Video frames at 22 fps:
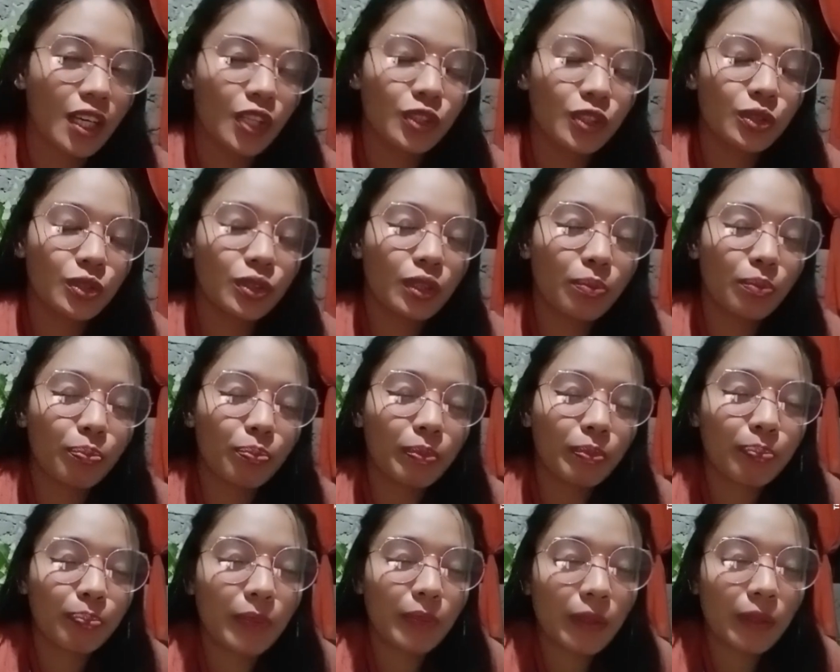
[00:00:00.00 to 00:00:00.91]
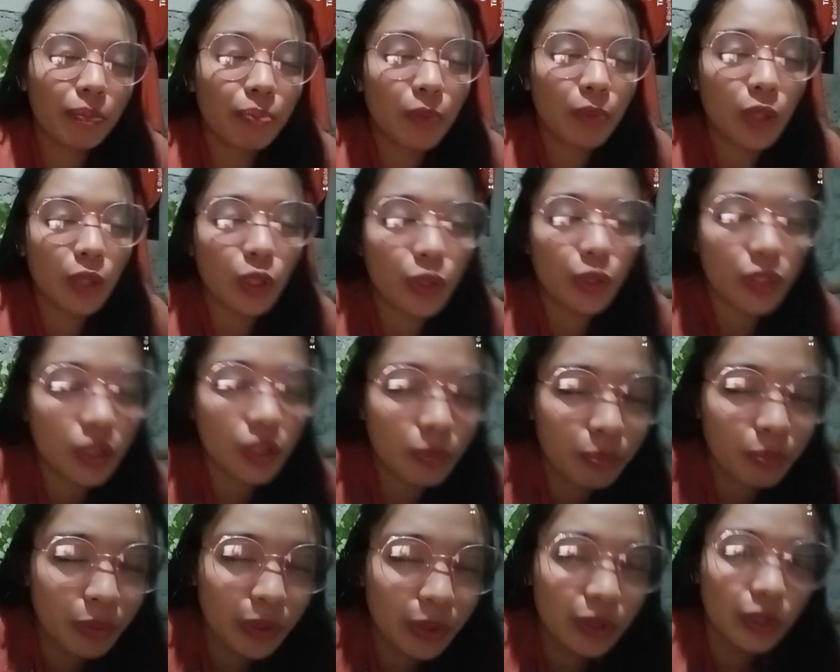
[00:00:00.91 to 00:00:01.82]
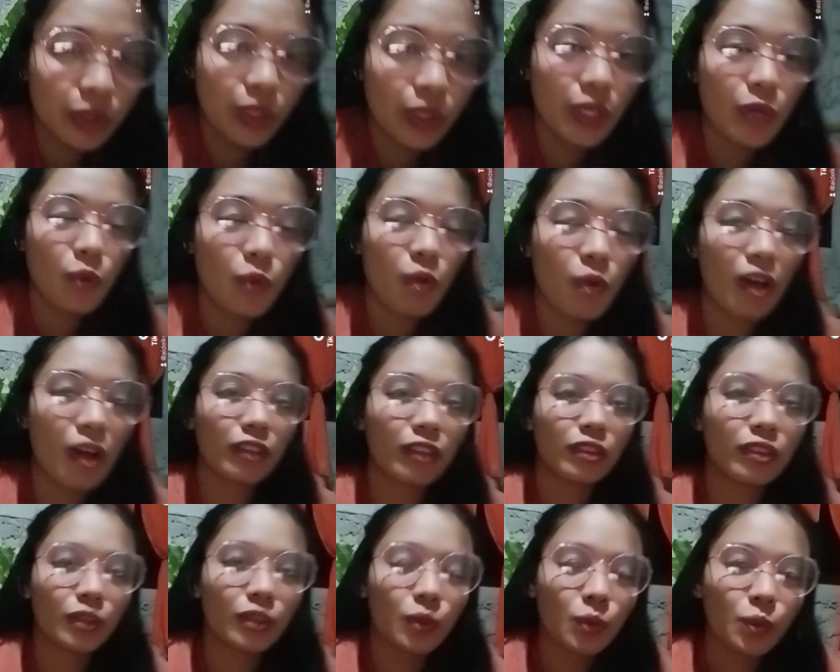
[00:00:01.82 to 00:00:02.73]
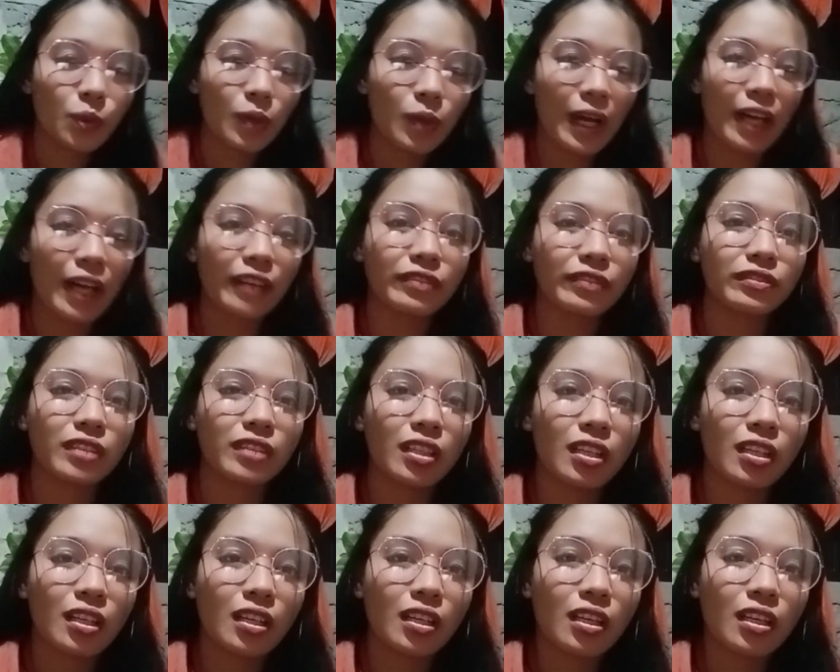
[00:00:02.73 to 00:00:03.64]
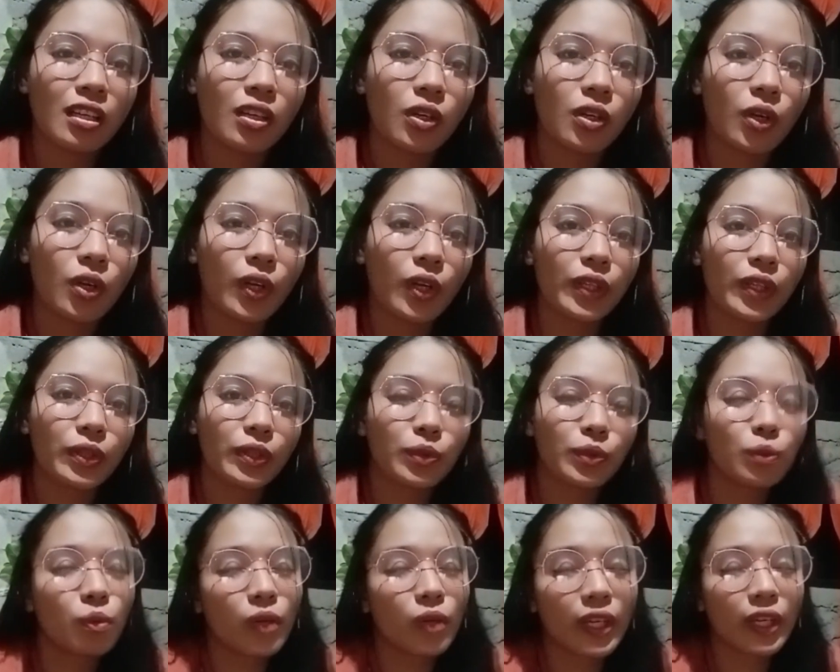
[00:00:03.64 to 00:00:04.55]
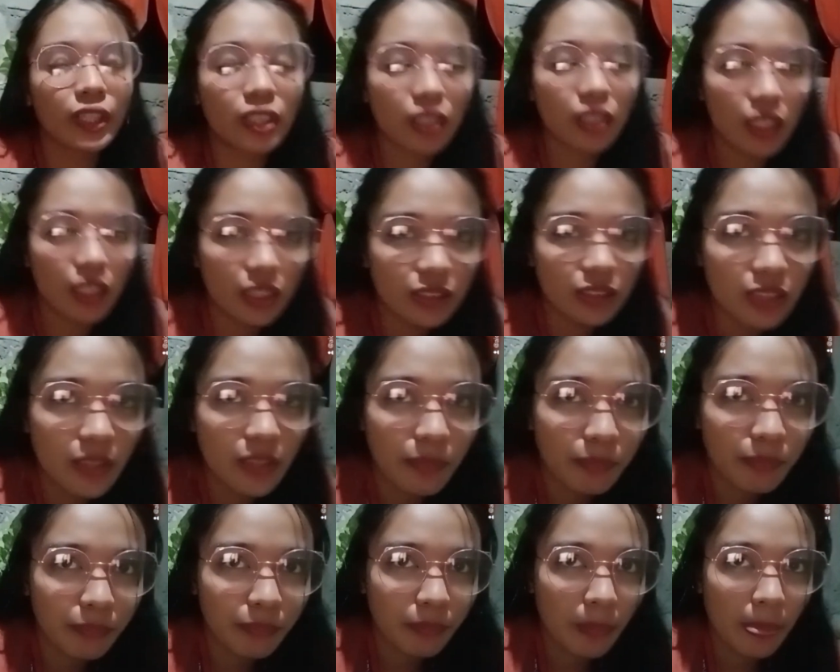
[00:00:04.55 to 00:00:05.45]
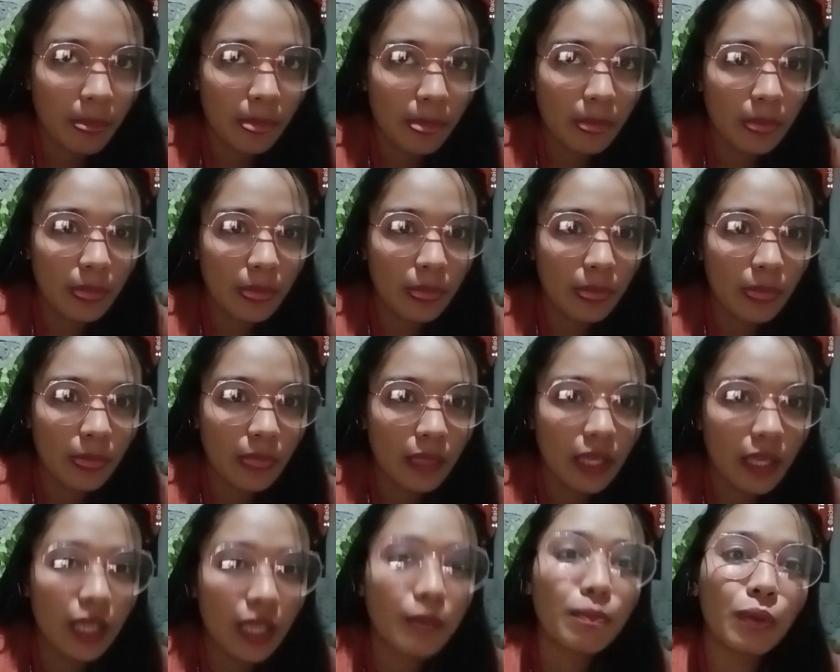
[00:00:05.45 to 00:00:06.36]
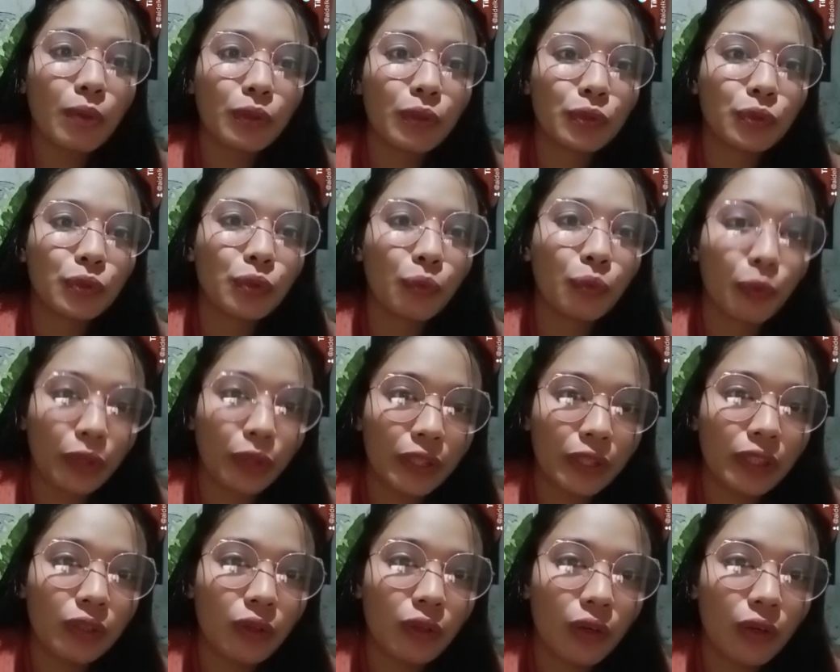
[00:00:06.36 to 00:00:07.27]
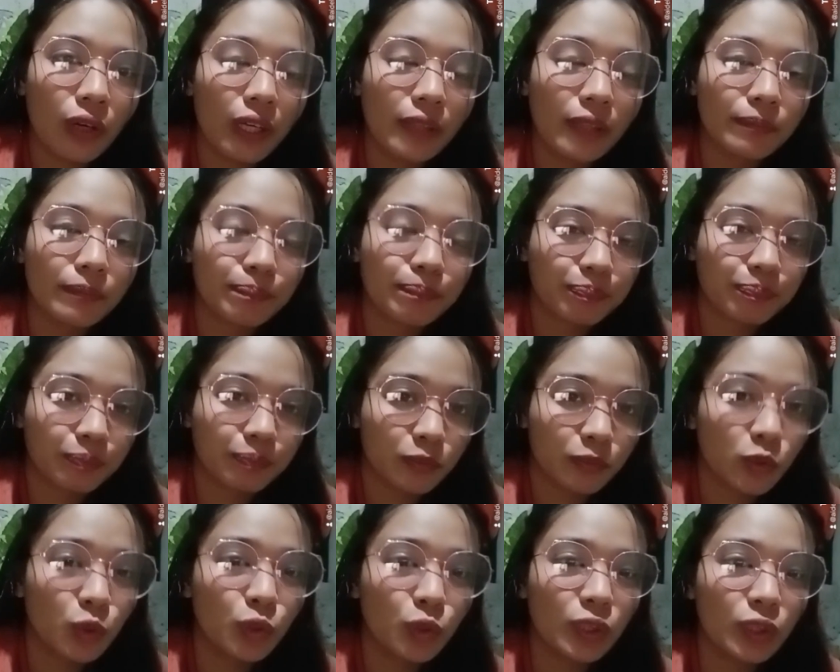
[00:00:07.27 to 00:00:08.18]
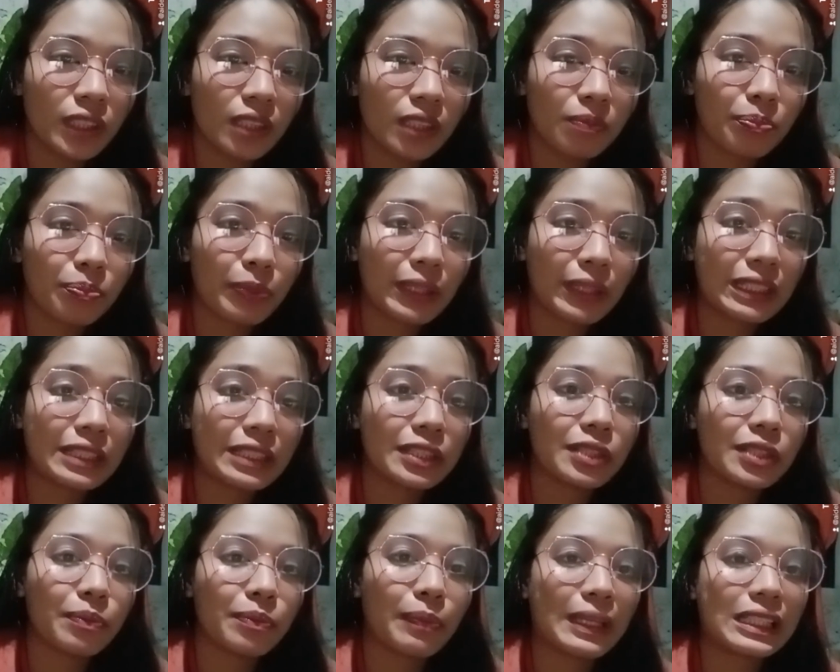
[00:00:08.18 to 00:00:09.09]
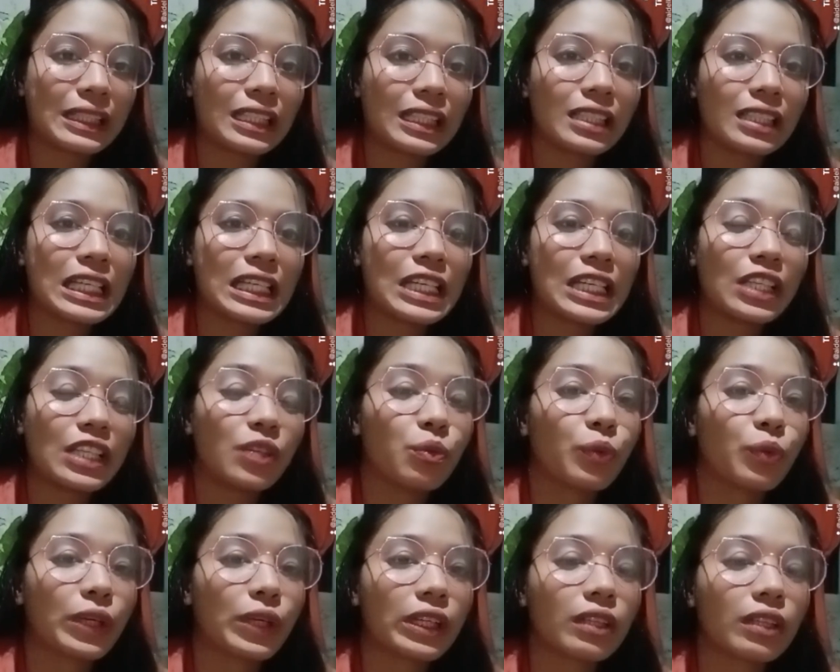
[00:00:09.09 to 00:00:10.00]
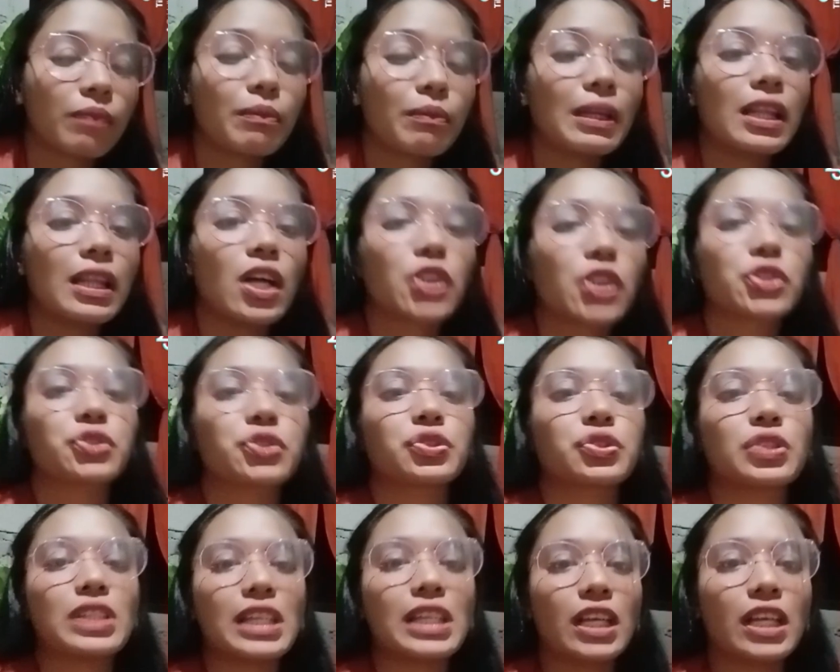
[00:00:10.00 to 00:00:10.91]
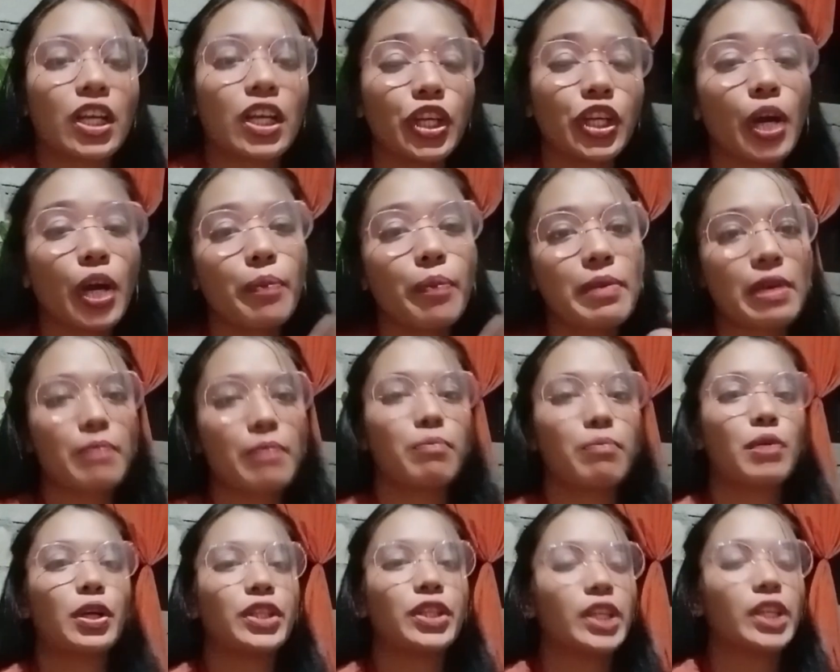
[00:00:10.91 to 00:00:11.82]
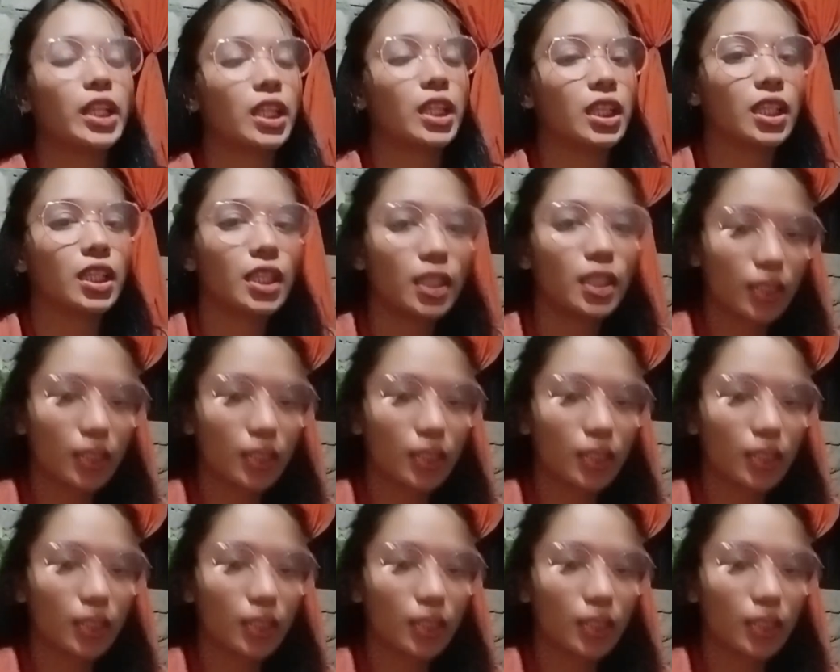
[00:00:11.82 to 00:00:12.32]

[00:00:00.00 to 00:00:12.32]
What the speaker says: So the people or the person who have or who are not able to work or who could not participate in any work belongs to the economic model.